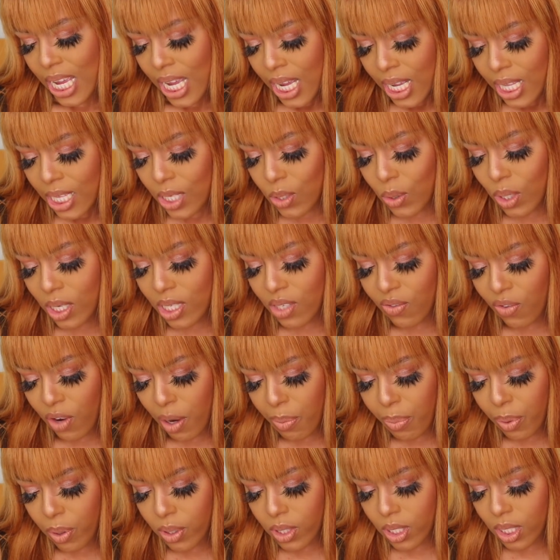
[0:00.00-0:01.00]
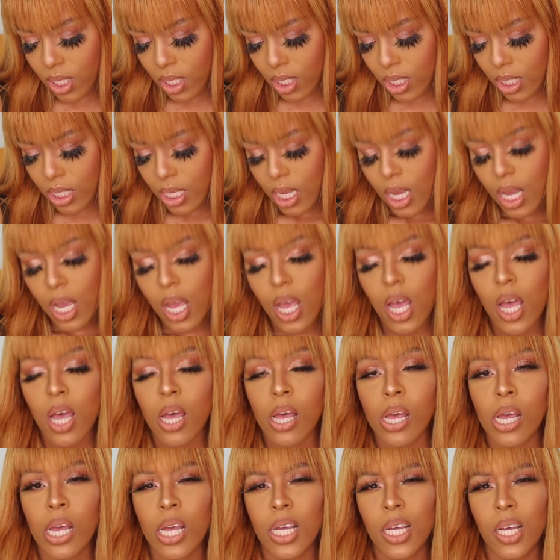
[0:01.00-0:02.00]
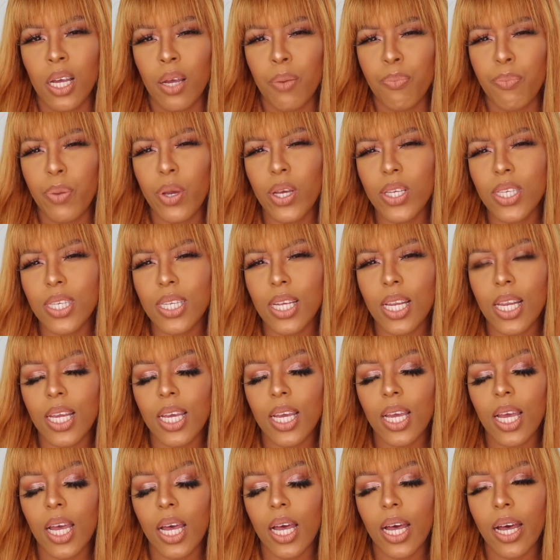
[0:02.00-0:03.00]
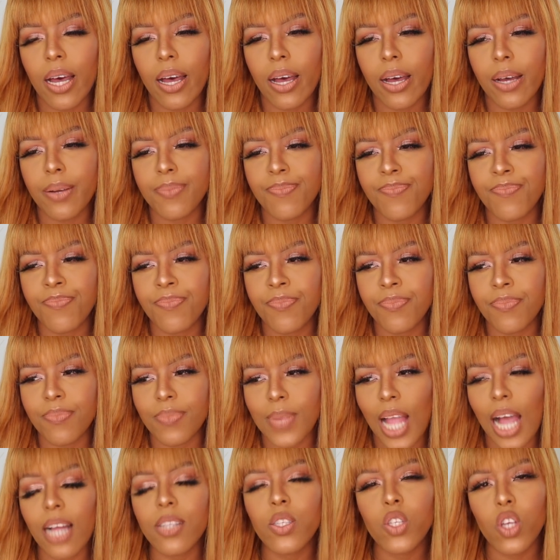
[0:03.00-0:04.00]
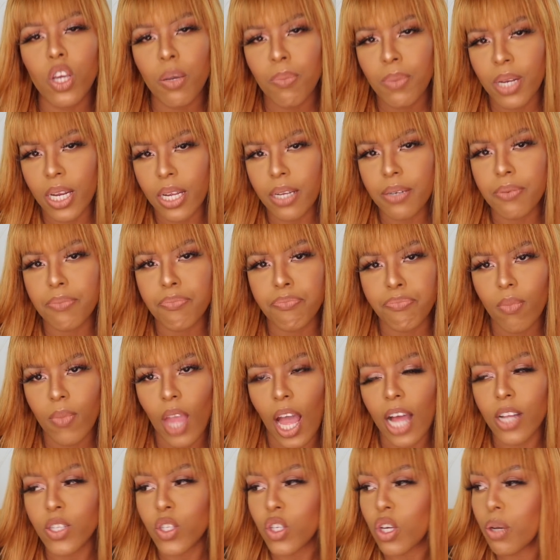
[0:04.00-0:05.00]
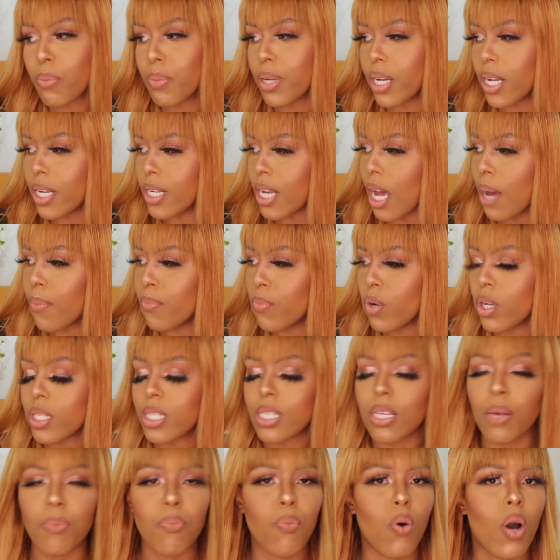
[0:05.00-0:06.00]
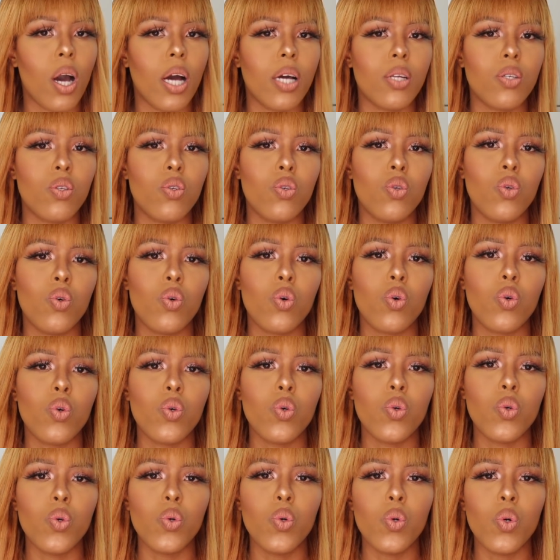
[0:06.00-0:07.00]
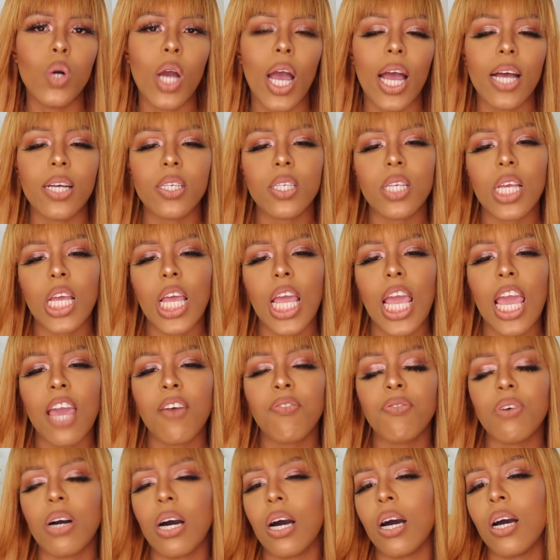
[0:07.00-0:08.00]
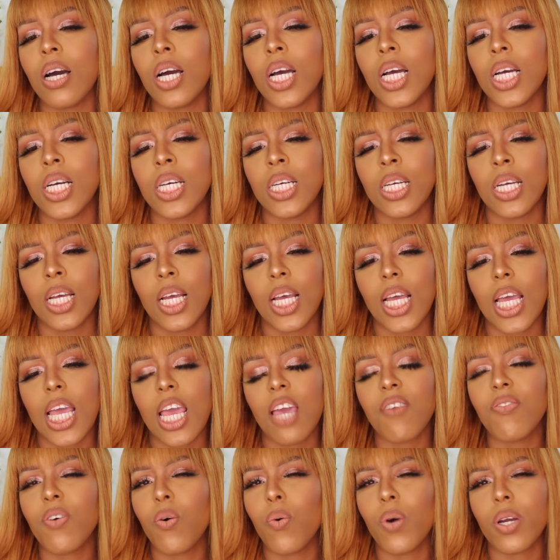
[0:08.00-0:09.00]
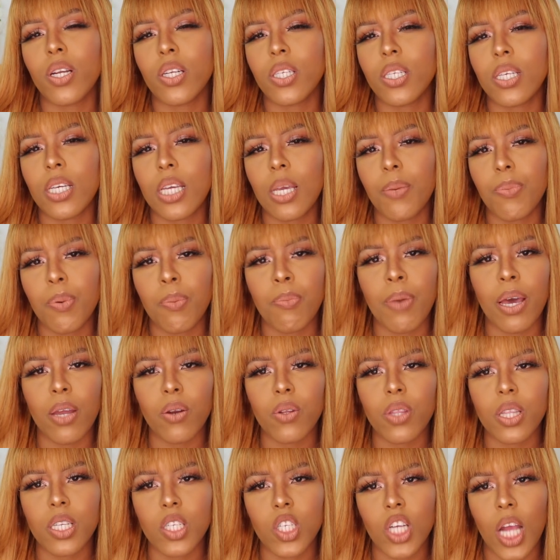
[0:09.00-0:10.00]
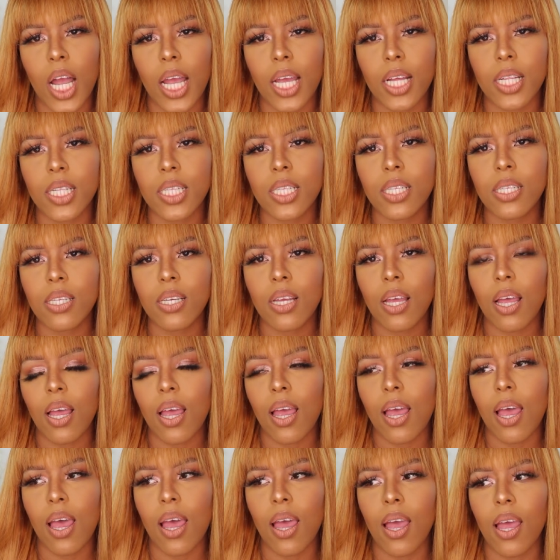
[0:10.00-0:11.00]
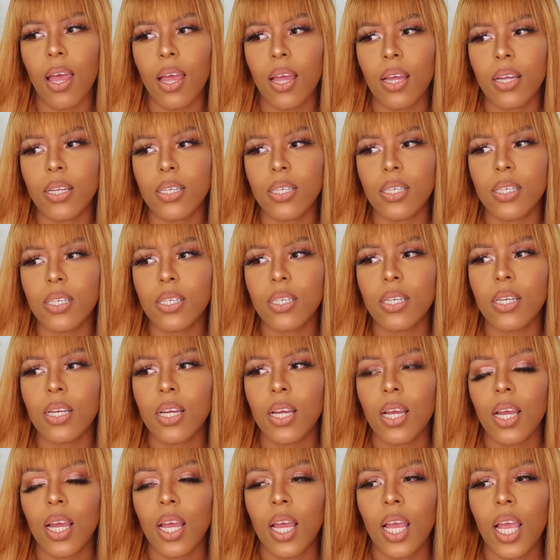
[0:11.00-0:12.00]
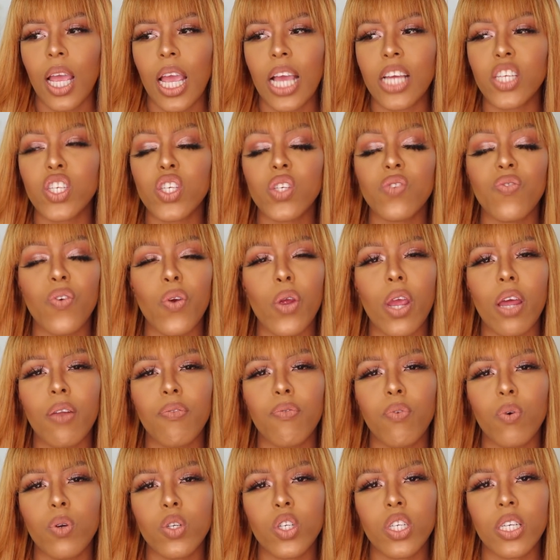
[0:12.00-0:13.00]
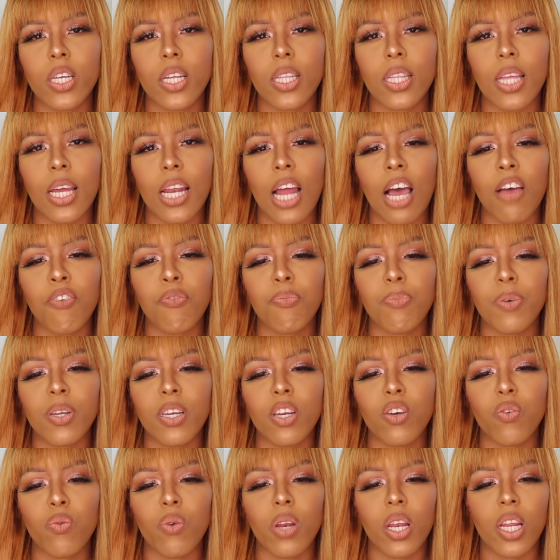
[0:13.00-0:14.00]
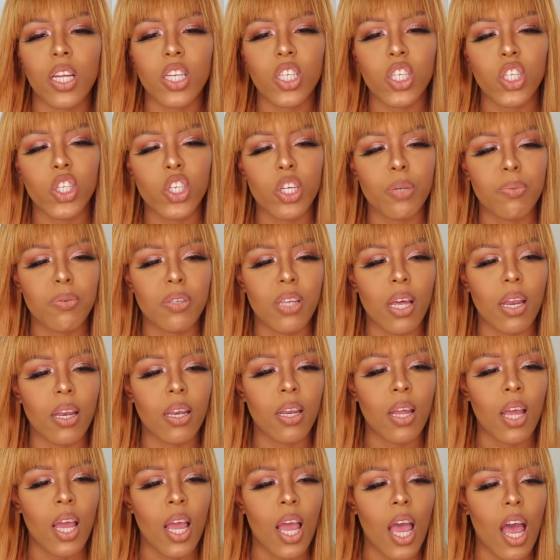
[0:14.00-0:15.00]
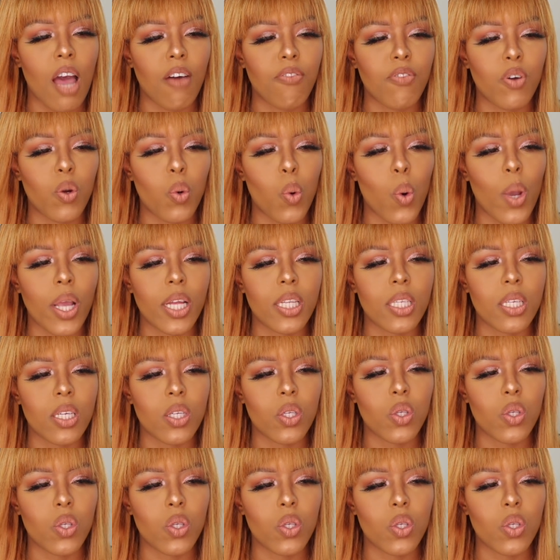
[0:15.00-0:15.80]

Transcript: This one's very personal. Personally, I terminate. I'm not someone who has ever wanted to keep a man with a child, and it's just very unfortunate that I've been in relationships that have equated